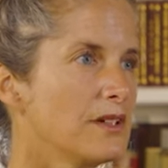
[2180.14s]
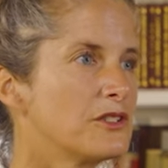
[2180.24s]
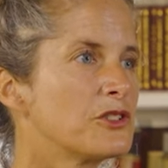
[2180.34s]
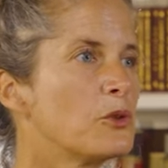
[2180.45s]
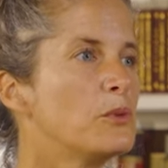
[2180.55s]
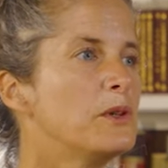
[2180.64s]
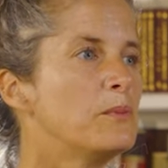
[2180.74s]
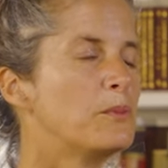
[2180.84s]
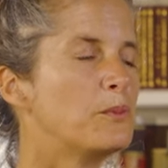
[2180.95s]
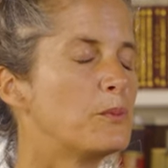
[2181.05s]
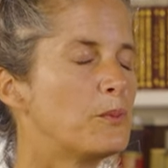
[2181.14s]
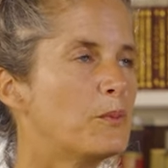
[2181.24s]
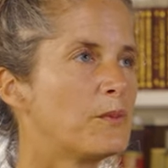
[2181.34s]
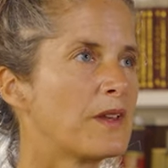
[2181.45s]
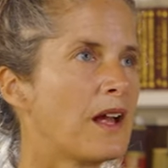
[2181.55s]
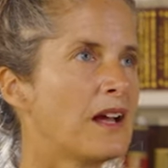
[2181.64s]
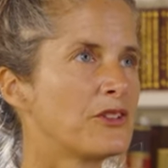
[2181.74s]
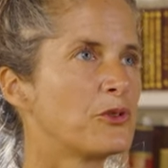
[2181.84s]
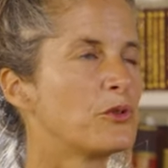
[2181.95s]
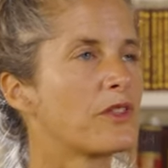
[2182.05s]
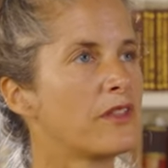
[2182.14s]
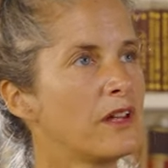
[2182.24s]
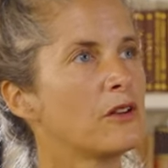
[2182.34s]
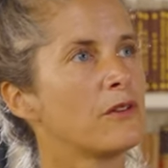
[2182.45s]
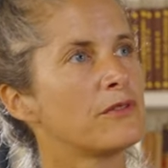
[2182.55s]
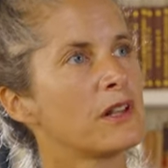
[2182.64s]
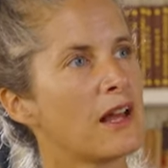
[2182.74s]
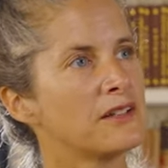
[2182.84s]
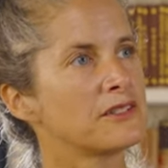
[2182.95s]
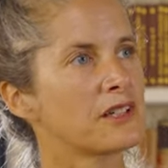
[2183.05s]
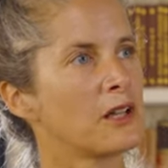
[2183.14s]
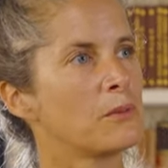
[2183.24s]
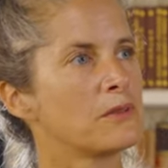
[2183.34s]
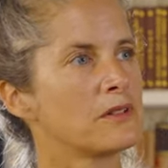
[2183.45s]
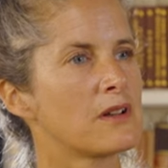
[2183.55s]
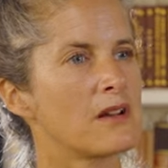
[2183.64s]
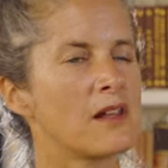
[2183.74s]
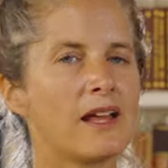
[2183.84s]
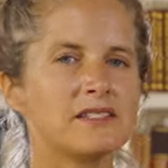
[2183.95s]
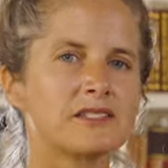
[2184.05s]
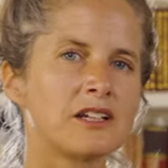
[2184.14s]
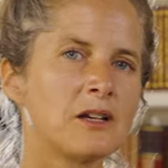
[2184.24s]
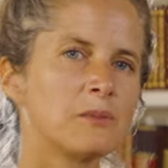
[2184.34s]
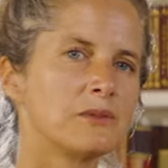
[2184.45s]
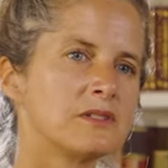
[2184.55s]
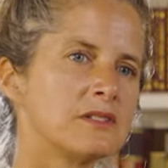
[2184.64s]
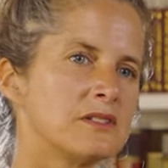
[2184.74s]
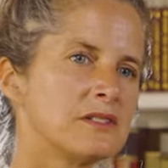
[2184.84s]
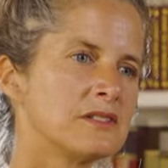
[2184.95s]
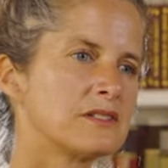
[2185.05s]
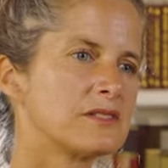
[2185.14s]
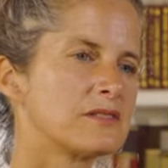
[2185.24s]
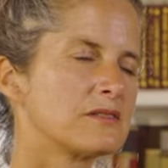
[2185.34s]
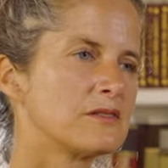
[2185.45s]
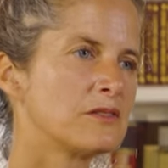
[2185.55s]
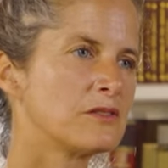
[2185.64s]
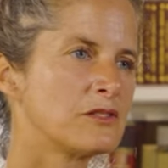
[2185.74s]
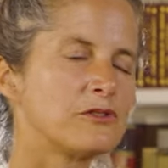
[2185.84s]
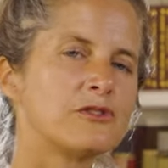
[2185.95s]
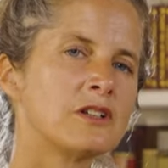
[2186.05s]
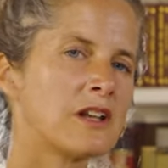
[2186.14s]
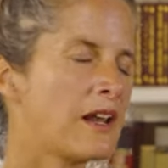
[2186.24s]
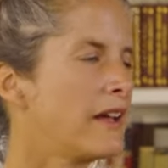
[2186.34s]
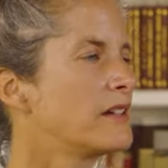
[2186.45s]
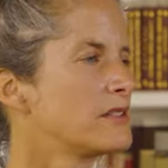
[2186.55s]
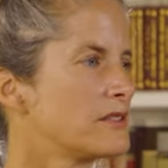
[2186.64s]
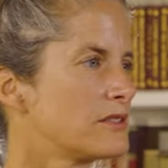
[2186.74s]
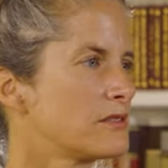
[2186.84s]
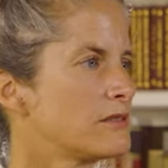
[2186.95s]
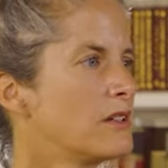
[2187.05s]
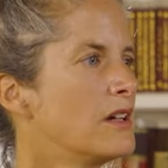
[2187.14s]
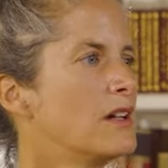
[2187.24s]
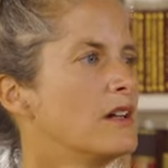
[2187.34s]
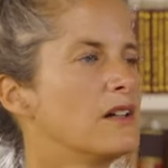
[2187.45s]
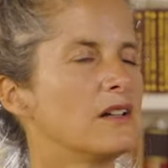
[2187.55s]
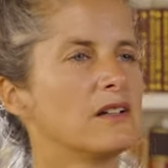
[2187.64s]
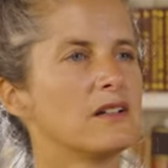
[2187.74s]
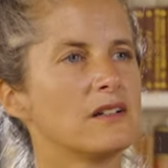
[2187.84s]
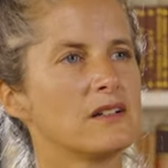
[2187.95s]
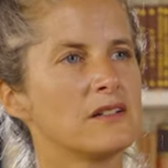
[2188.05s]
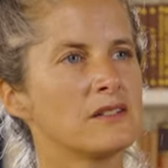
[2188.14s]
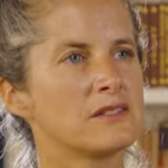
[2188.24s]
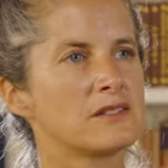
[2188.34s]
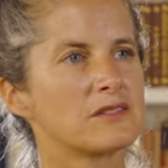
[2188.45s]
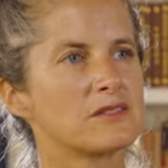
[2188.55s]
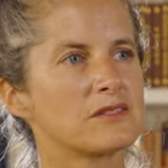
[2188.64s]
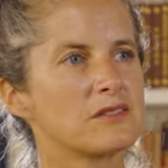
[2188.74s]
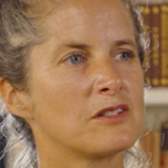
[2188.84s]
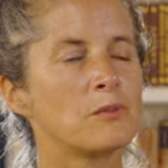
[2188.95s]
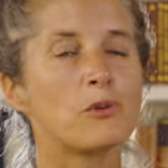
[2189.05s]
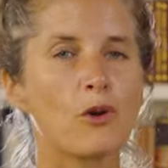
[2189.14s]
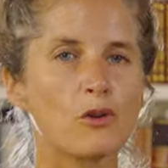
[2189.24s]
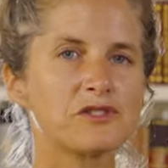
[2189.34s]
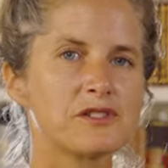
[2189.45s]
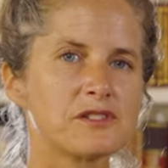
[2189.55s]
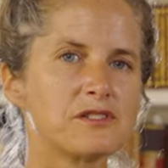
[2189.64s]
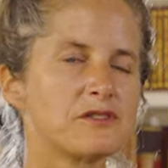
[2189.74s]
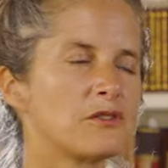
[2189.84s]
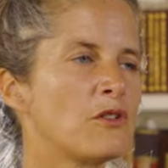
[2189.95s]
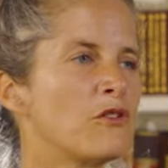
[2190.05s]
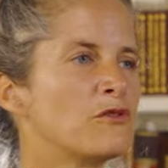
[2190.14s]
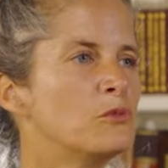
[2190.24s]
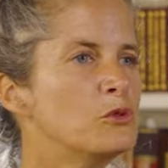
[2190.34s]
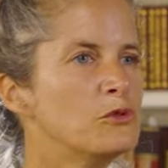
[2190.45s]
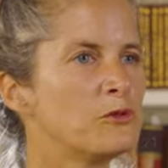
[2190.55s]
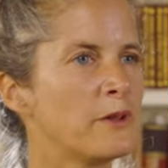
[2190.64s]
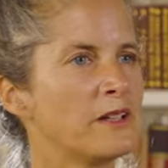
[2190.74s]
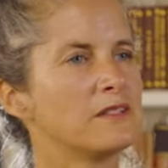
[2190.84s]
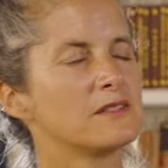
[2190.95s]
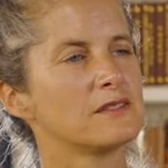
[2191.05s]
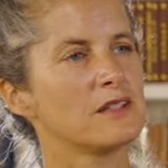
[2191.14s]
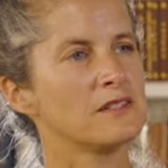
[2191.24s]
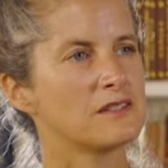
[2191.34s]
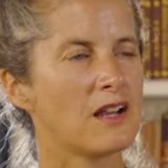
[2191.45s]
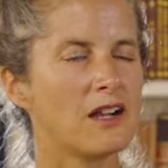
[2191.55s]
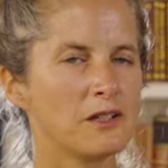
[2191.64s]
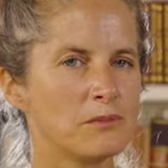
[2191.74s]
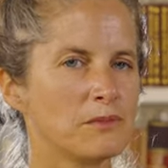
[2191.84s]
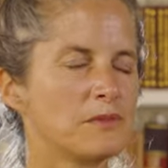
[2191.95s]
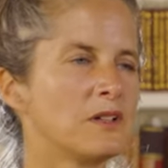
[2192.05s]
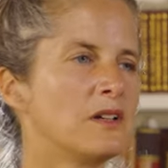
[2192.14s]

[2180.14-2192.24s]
So we, as you think of a landscape, a landscape is different layers. It's a process of movement and time